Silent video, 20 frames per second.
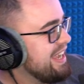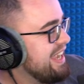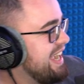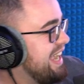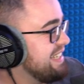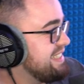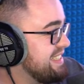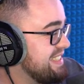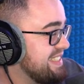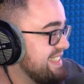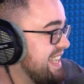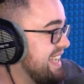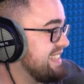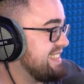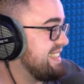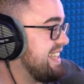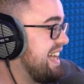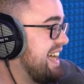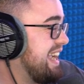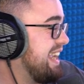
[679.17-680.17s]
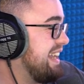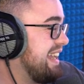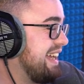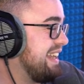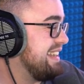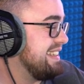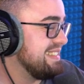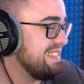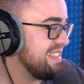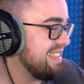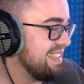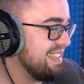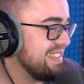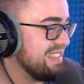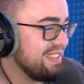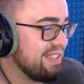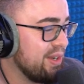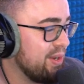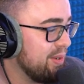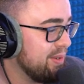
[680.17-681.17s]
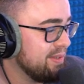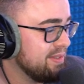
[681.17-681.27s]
I just guessed the height. I didn't see it, so